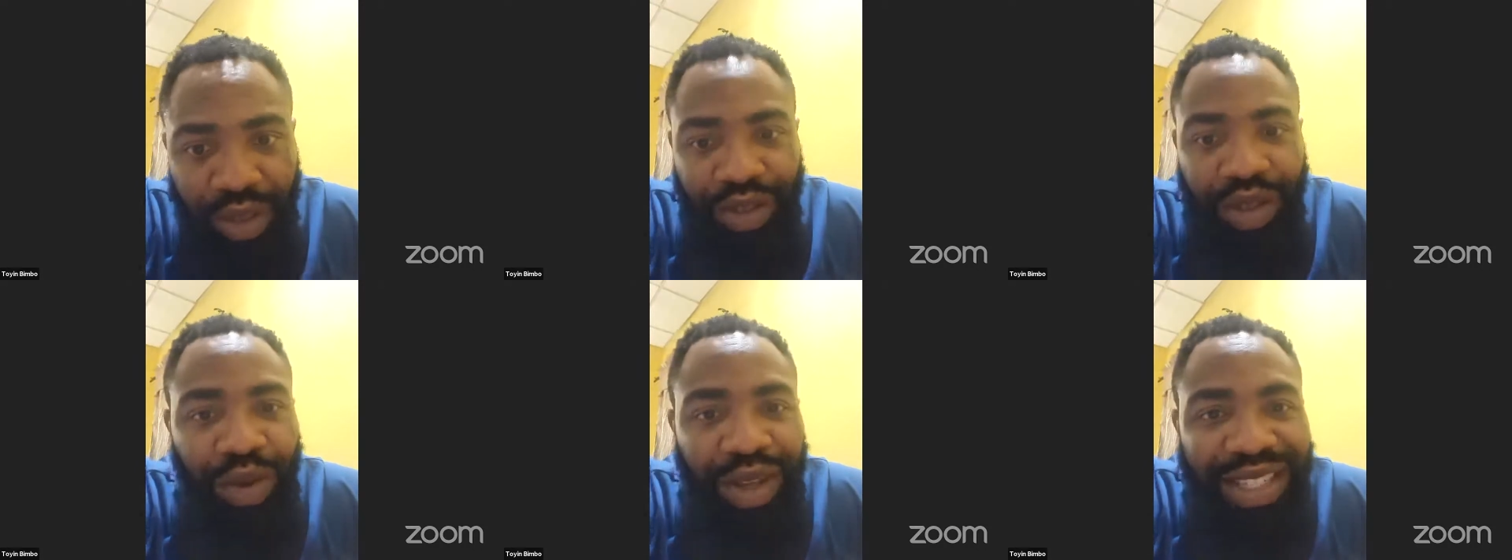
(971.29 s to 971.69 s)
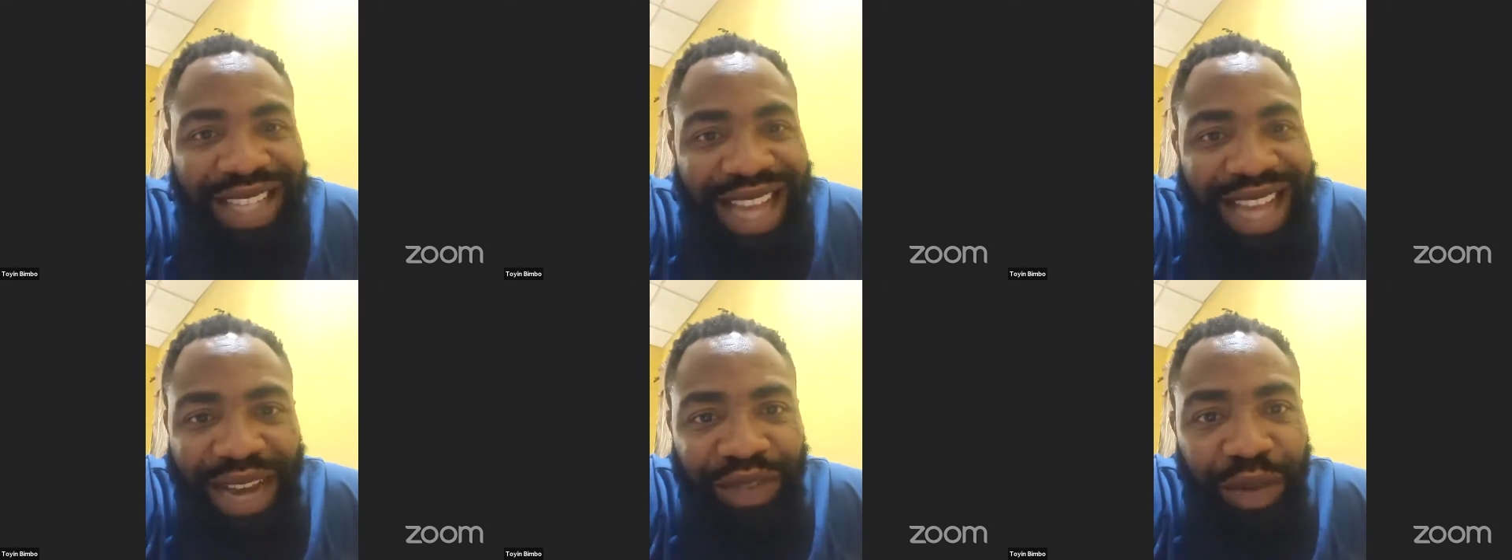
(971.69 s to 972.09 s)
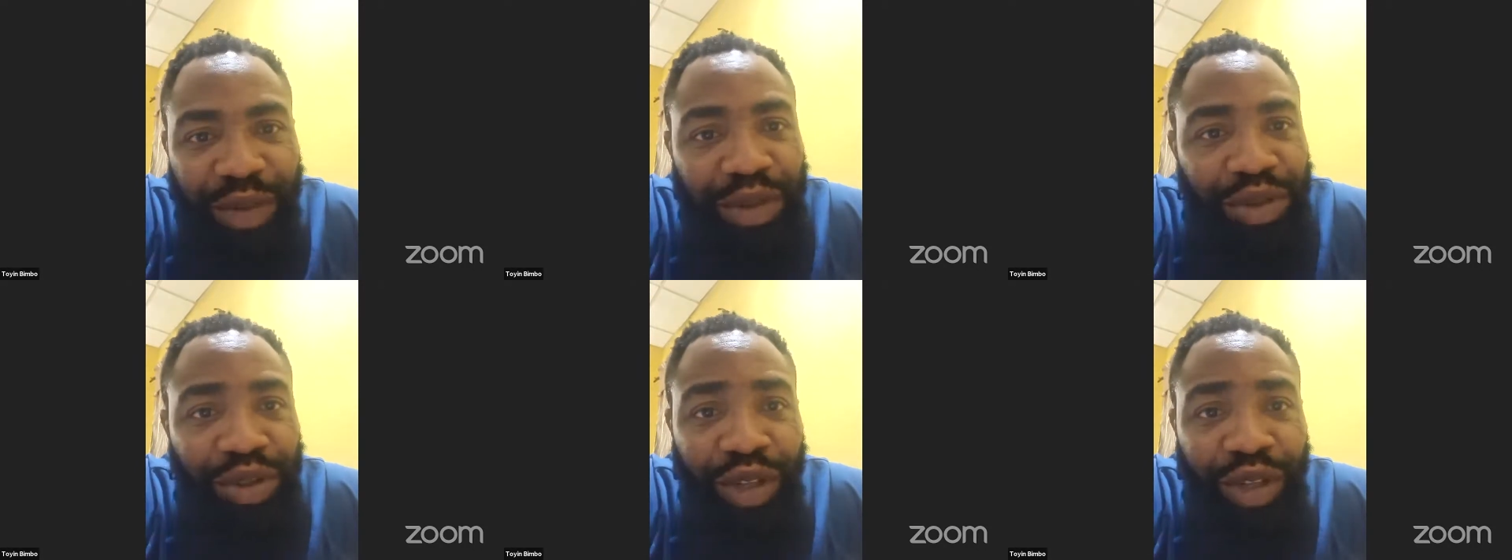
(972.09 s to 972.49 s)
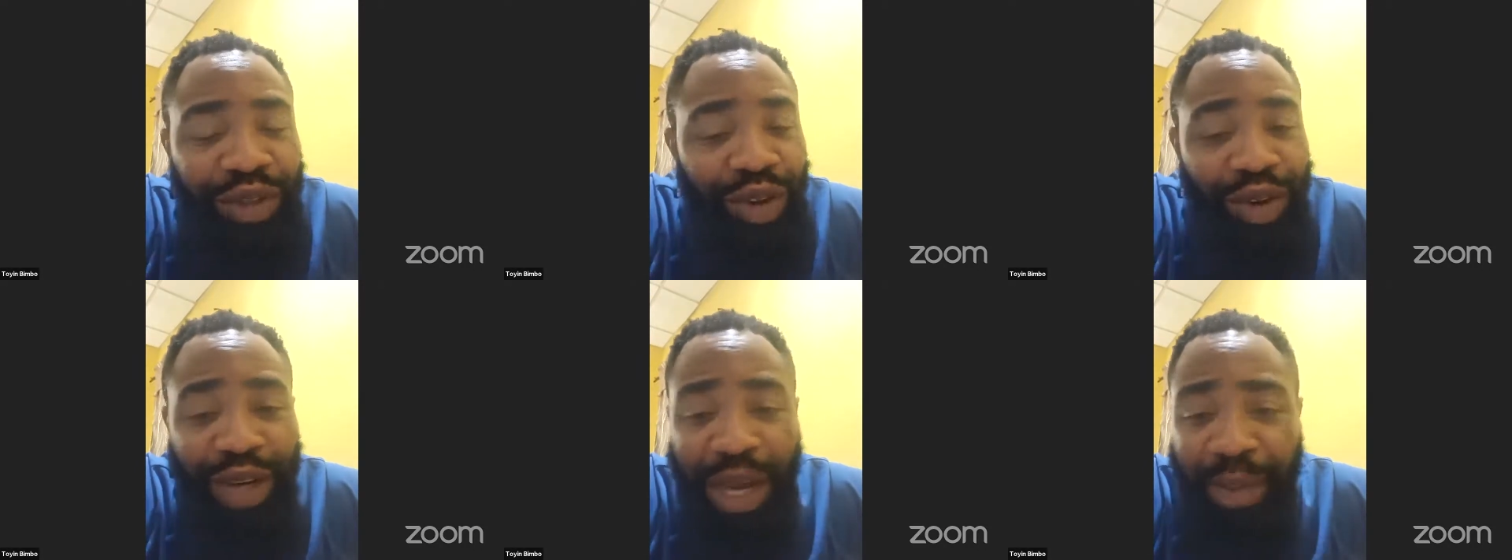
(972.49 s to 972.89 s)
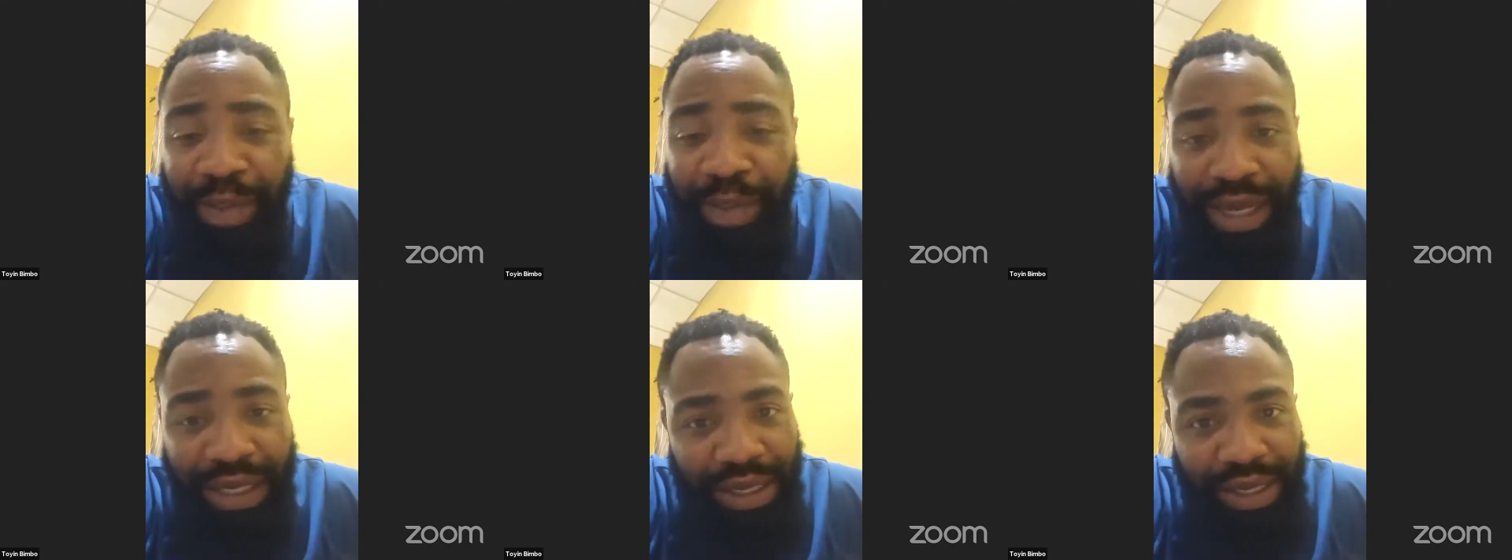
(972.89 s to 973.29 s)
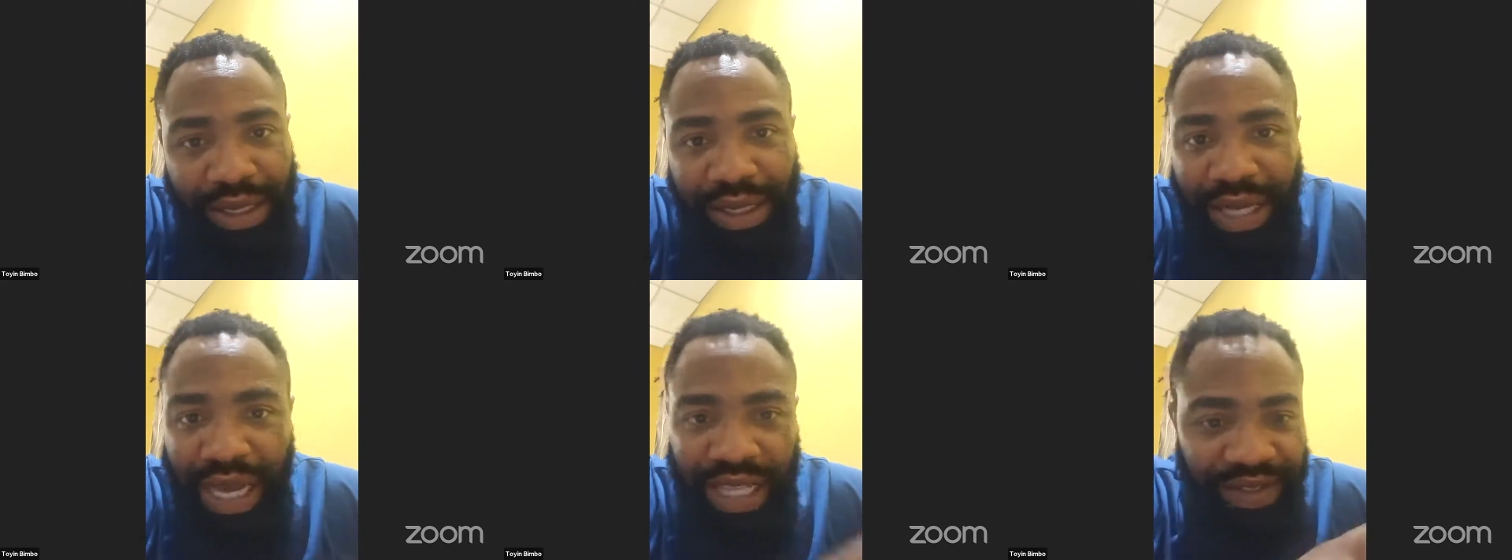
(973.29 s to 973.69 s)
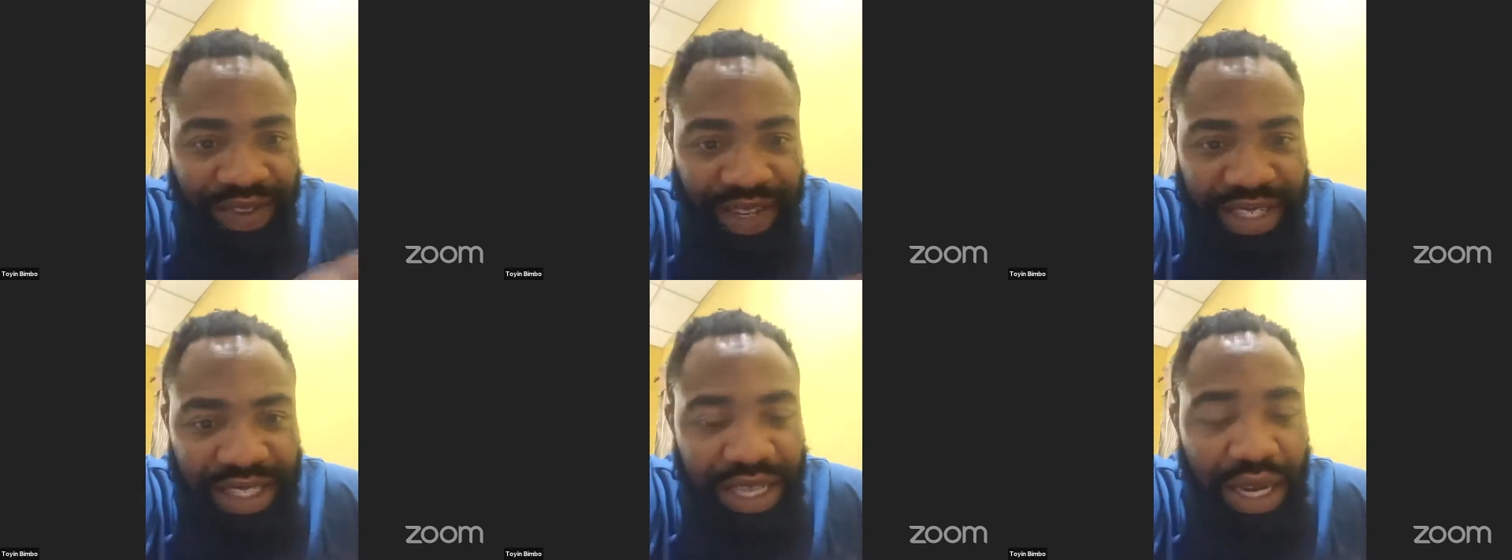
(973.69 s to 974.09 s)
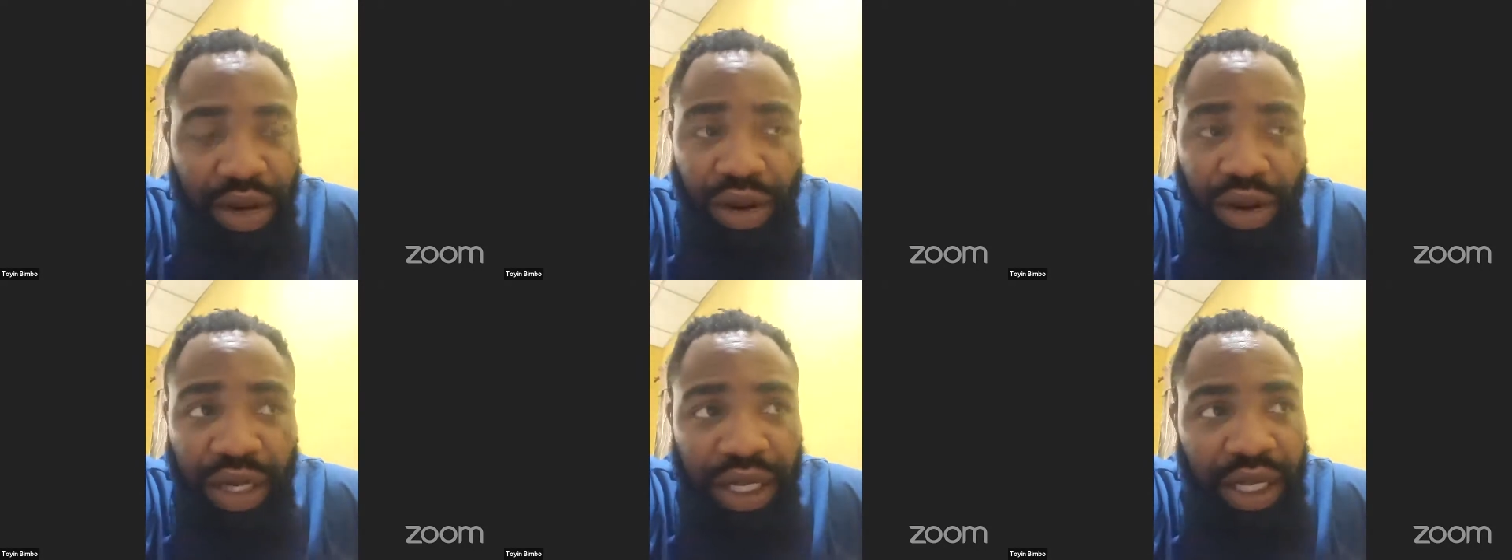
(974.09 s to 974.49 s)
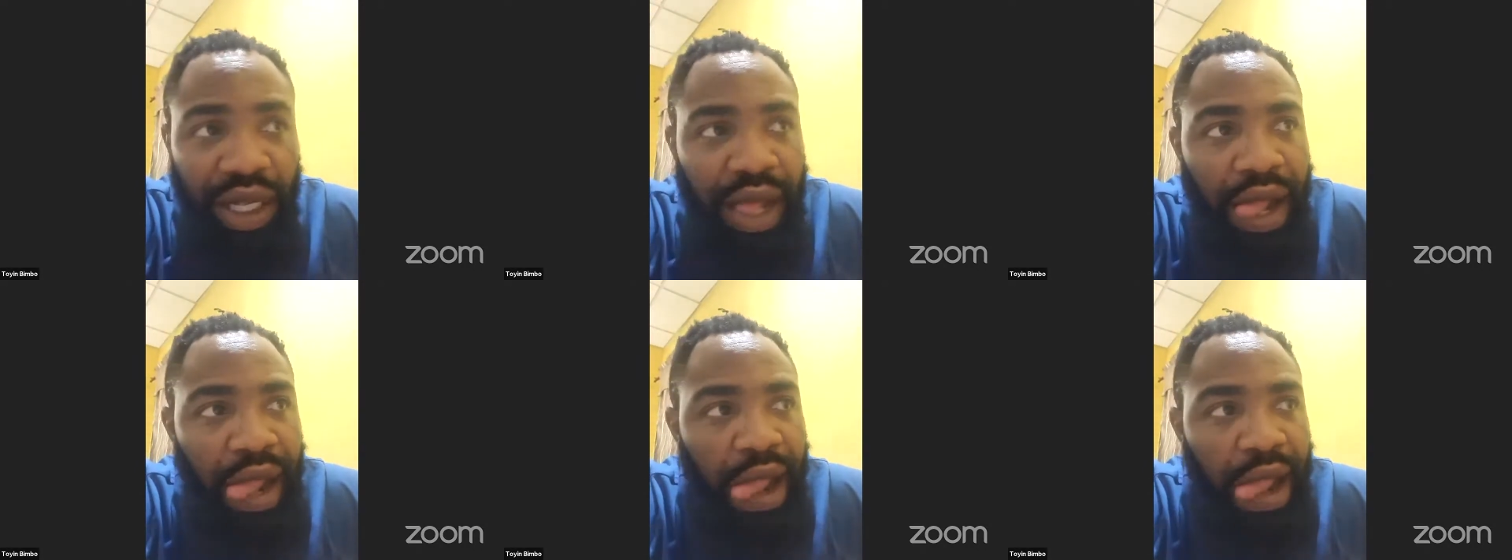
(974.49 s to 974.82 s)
So it wasn't hard for me to just follow that path. That's first. Secondly,